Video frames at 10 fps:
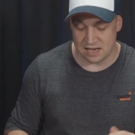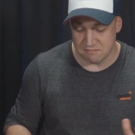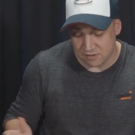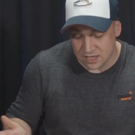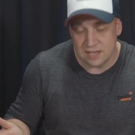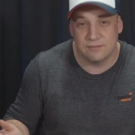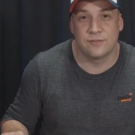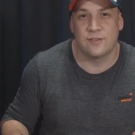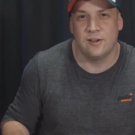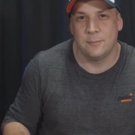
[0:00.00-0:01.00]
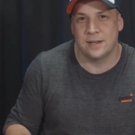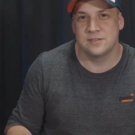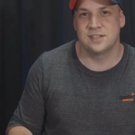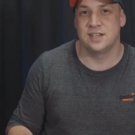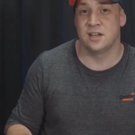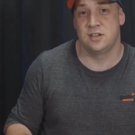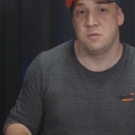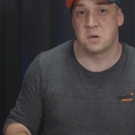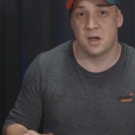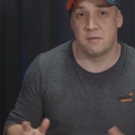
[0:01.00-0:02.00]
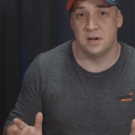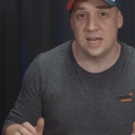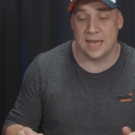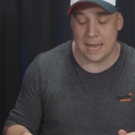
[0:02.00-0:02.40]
and really for £5.39 you can't really